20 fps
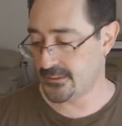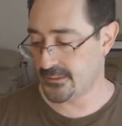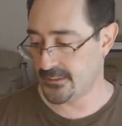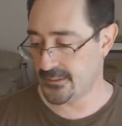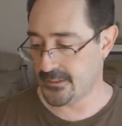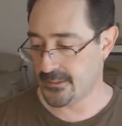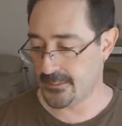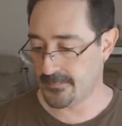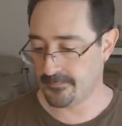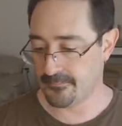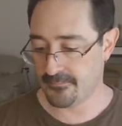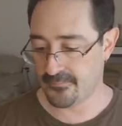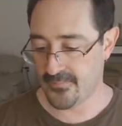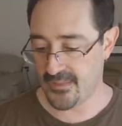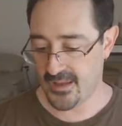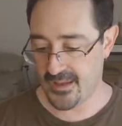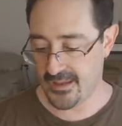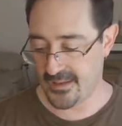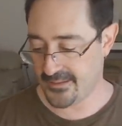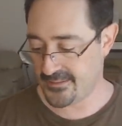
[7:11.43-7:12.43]

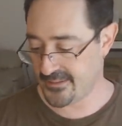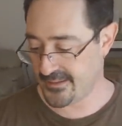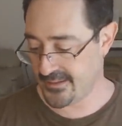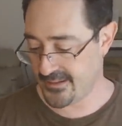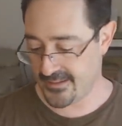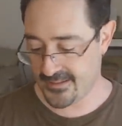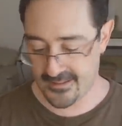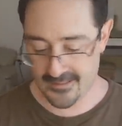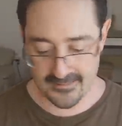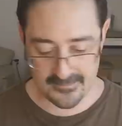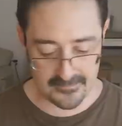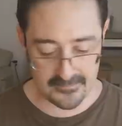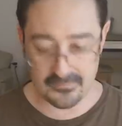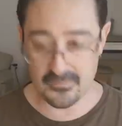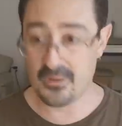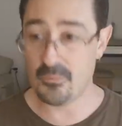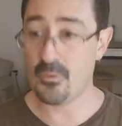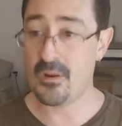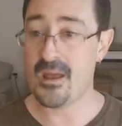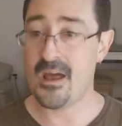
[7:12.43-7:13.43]
Um, and um,
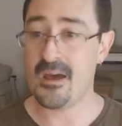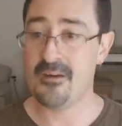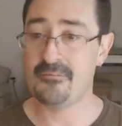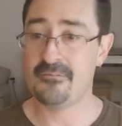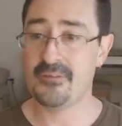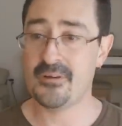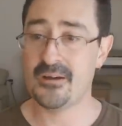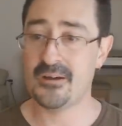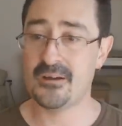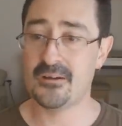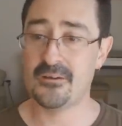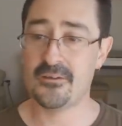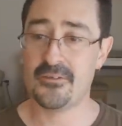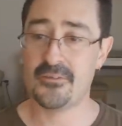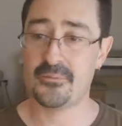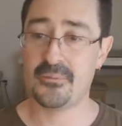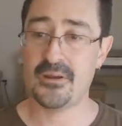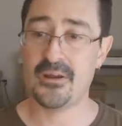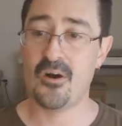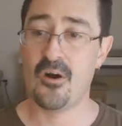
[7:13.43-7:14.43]
we have uh,
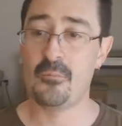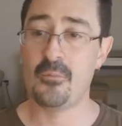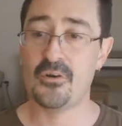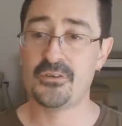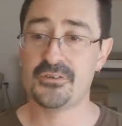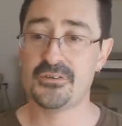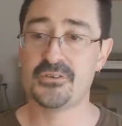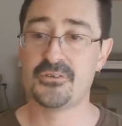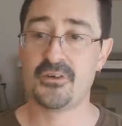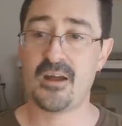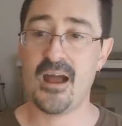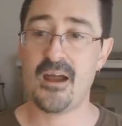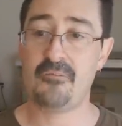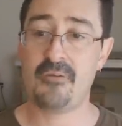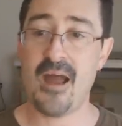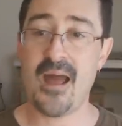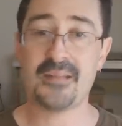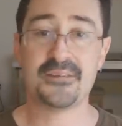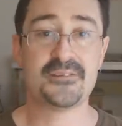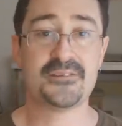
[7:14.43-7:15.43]
three almost dry
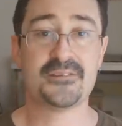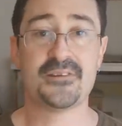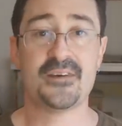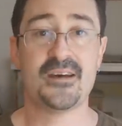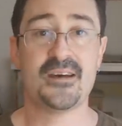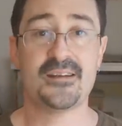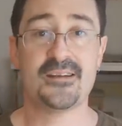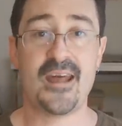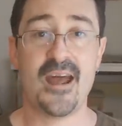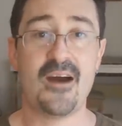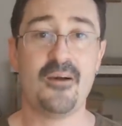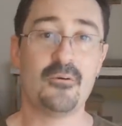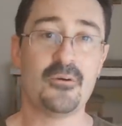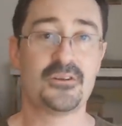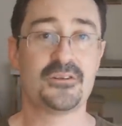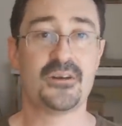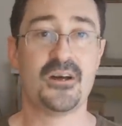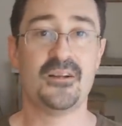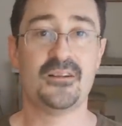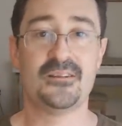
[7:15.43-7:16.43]
rats uh, now,
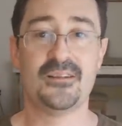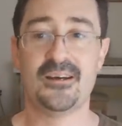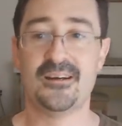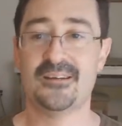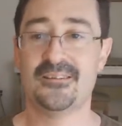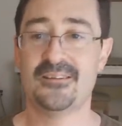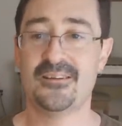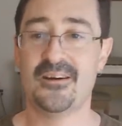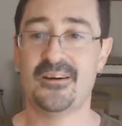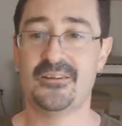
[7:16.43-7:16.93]
which I'll uh,